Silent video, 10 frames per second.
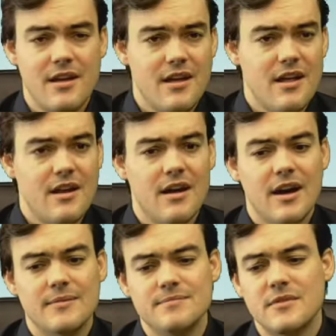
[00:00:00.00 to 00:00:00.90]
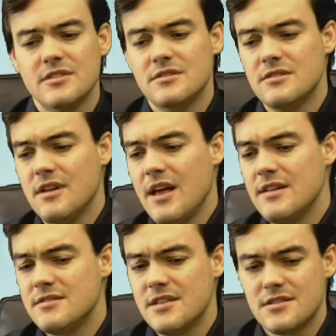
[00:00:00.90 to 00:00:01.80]
and, and, um,
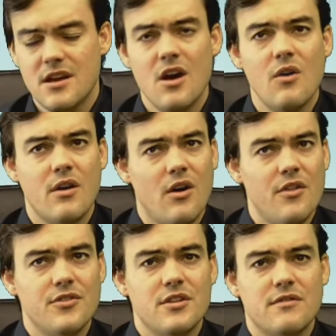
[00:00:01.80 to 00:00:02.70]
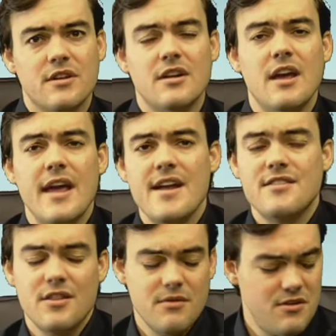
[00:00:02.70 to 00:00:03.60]
and Cisco and all those different
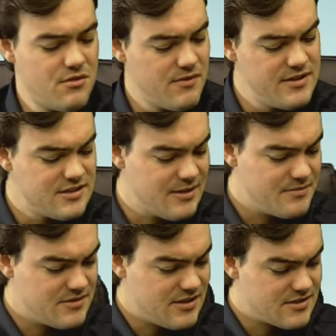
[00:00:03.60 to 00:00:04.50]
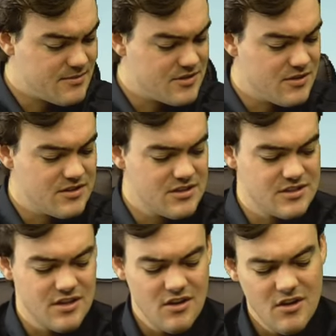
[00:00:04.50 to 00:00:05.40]
H.323 systems. So it's just
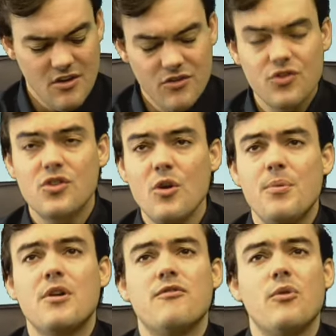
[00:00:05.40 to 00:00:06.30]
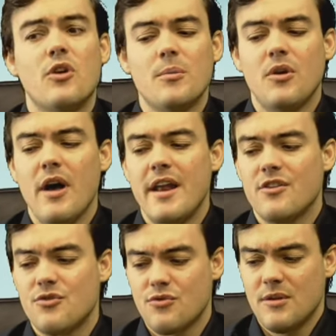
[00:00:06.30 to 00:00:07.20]
super affordable and
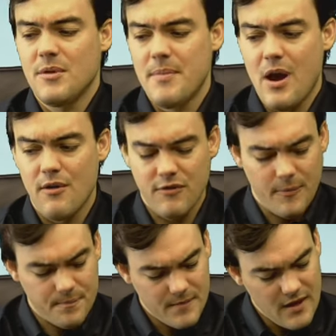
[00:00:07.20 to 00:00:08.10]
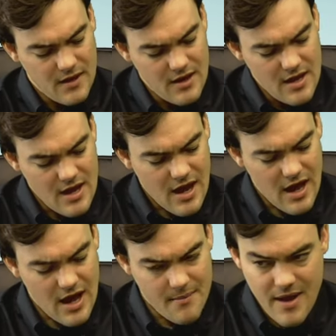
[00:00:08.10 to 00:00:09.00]
extremely powerful.
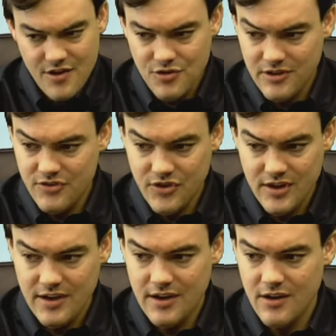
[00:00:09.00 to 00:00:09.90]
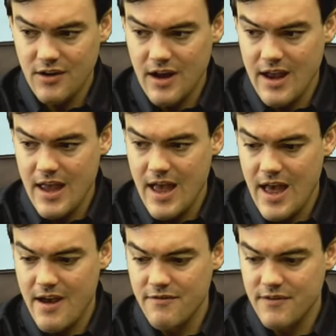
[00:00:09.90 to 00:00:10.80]
Um, as you can see here, I
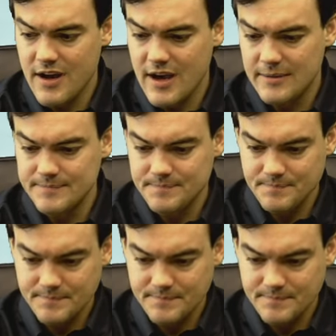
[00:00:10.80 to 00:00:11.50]
have um,